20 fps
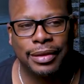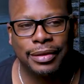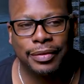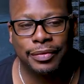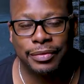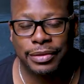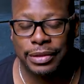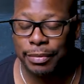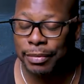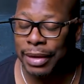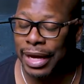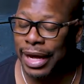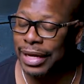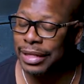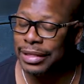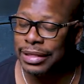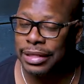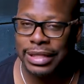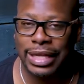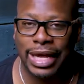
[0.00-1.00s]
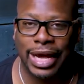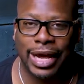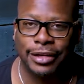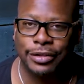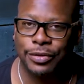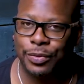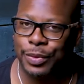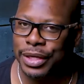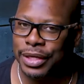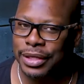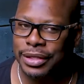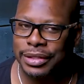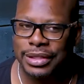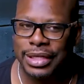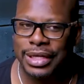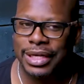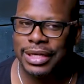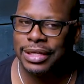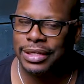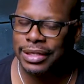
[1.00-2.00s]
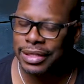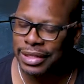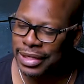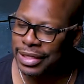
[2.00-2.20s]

somebody last week said,